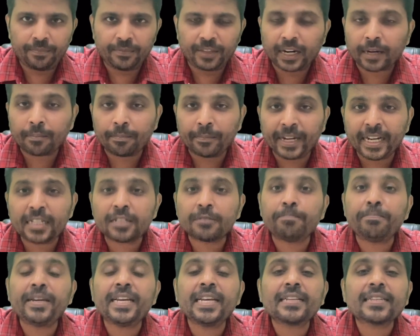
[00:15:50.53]
That means
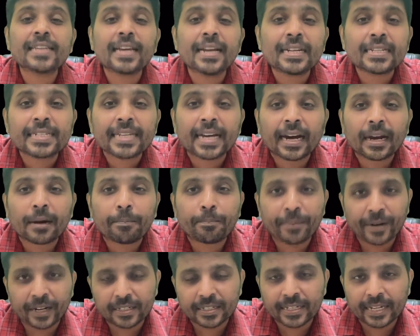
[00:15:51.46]
B cells are
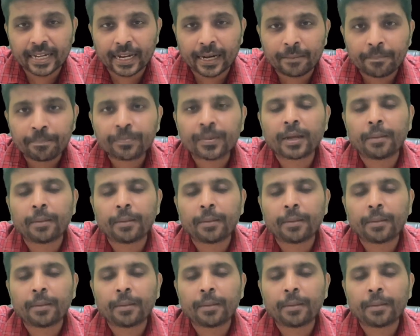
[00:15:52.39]
present,